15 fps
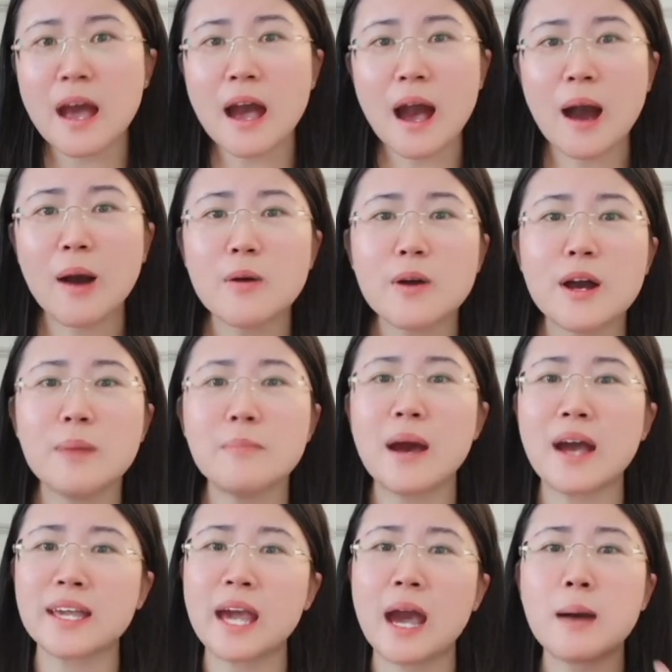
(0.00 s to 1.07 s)
How come
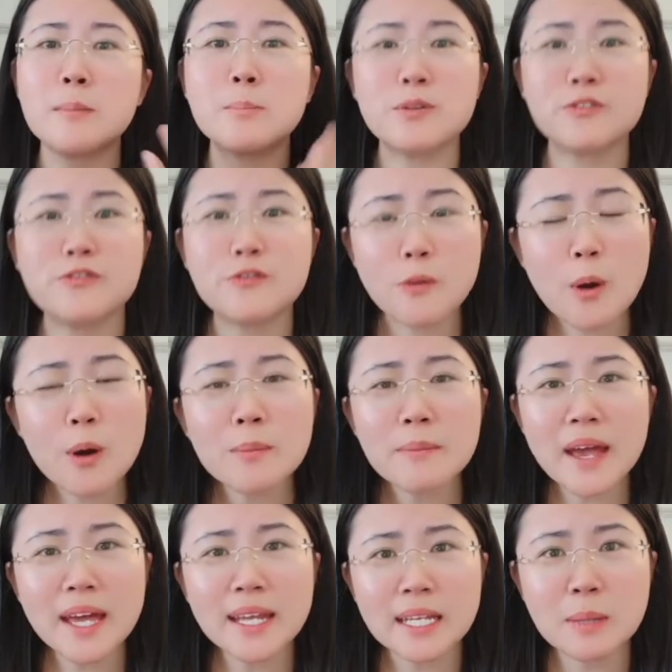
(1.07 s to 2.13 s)
I can't perform
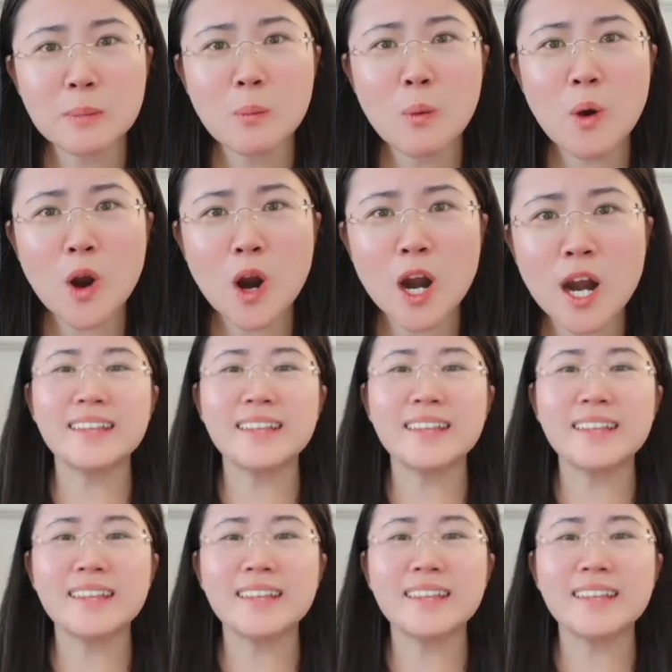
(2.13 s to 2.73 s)
anymore?